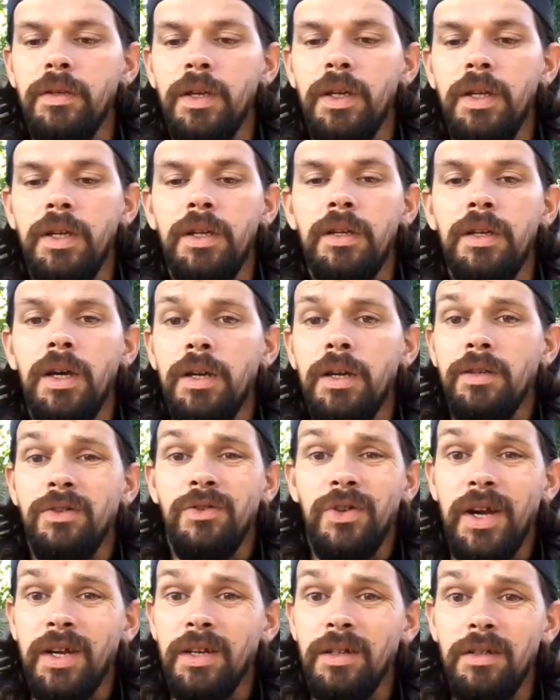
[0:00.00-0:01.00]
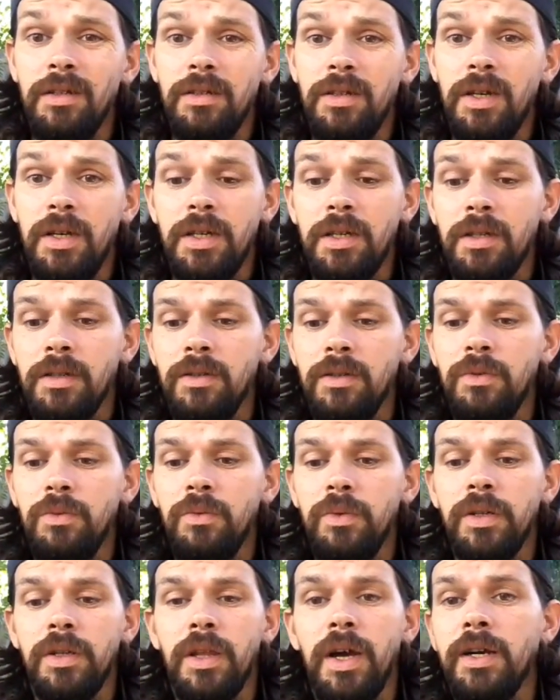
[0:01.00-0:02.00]
any kind of dragon attack
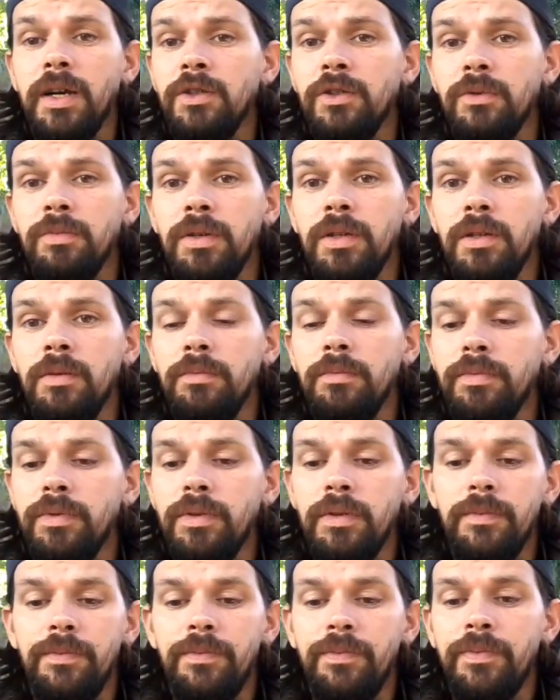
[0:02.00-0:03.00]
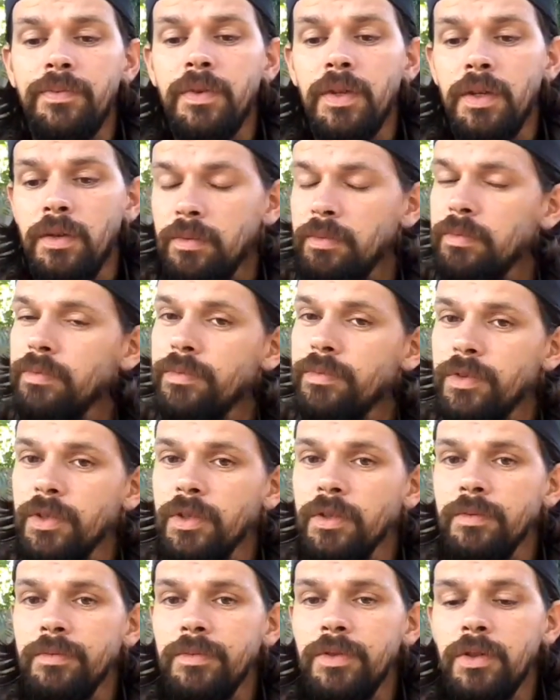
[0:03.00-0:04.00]
with Hydro Pump,
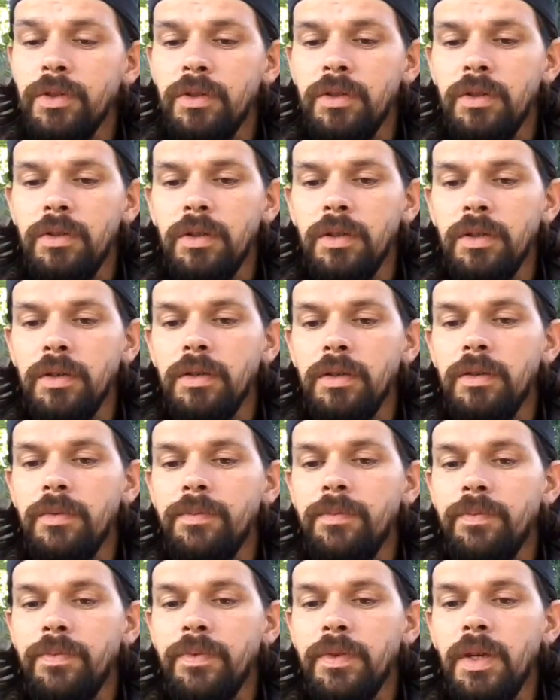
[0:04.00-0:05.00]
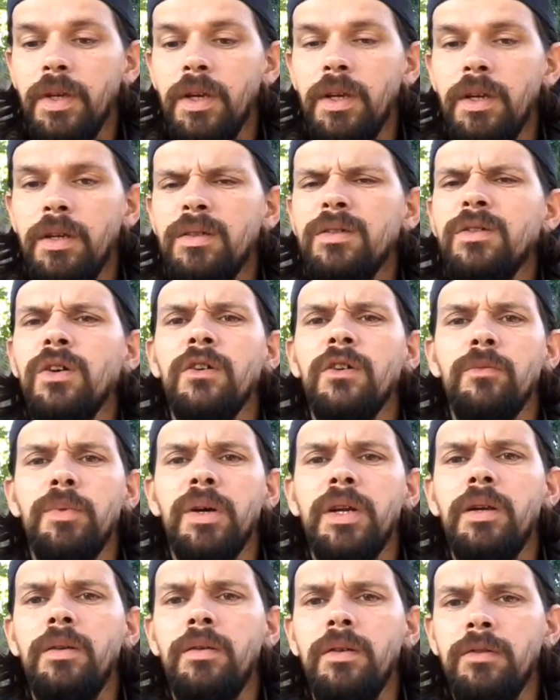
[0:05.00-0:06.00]
so you're good. So
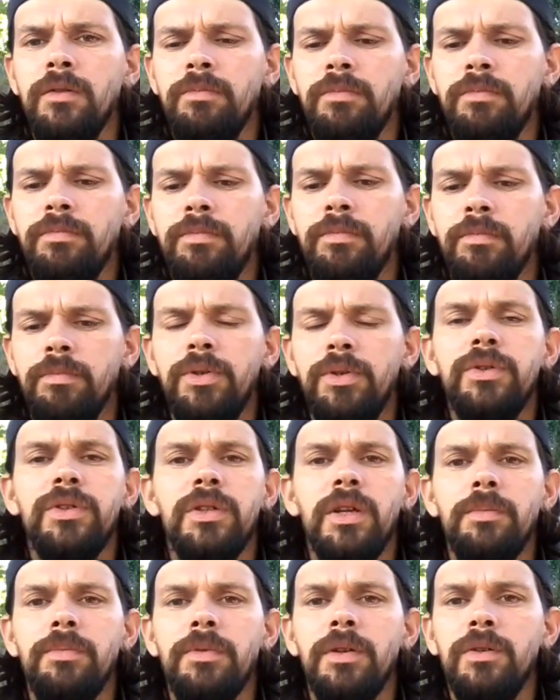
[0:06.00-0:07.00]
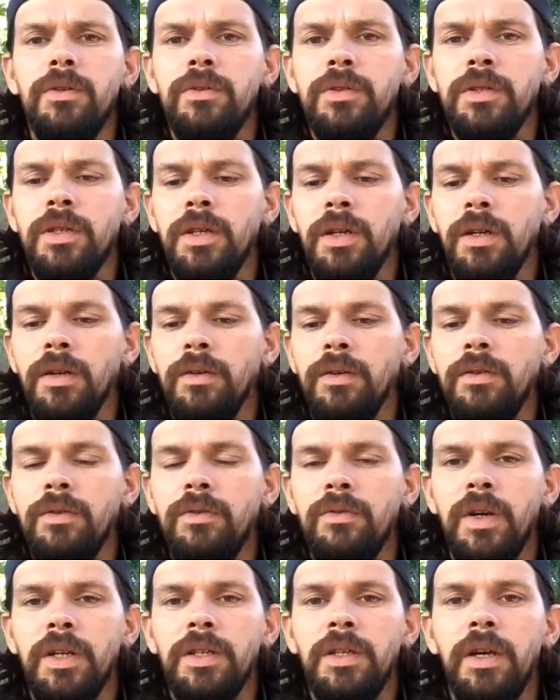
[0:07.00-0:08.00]
everybody boost up those
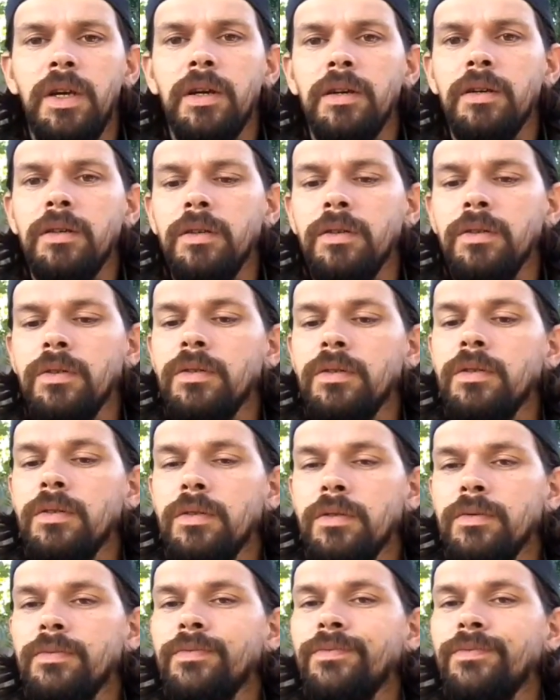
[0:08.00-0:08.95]
red Gyarados.